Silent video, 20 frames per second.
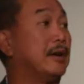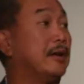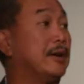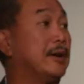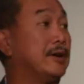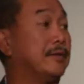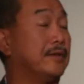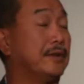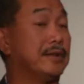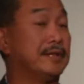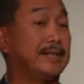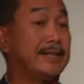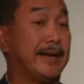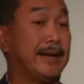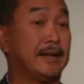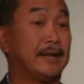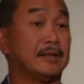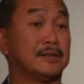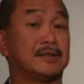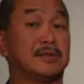A lot of our
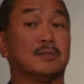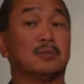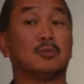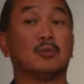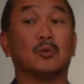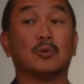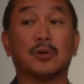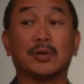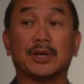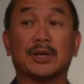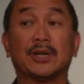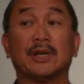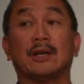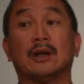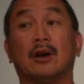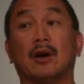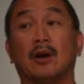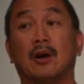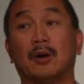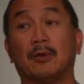data
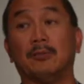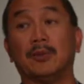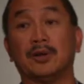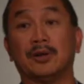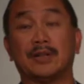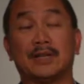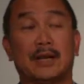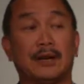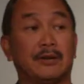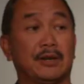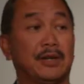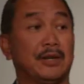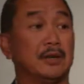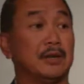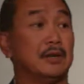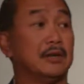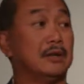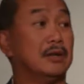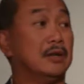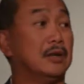supporting our build out
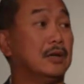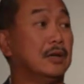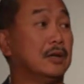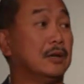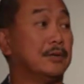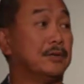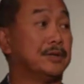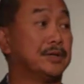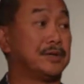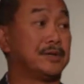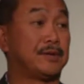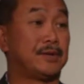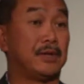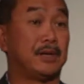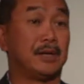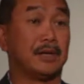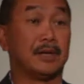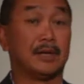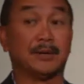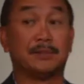here was
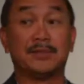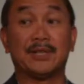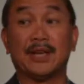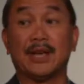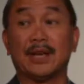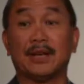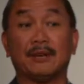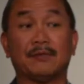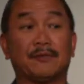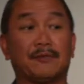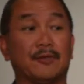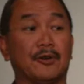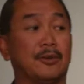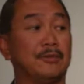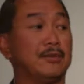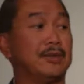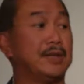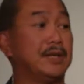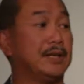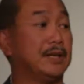obtained
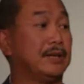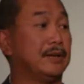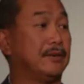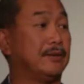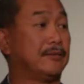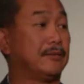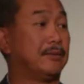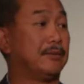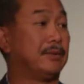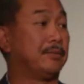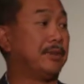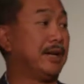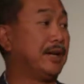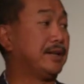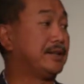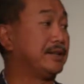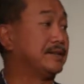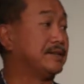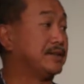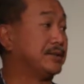from the
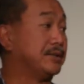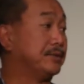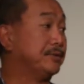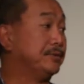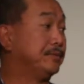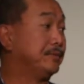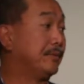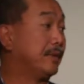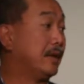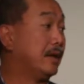Paignton Zoo.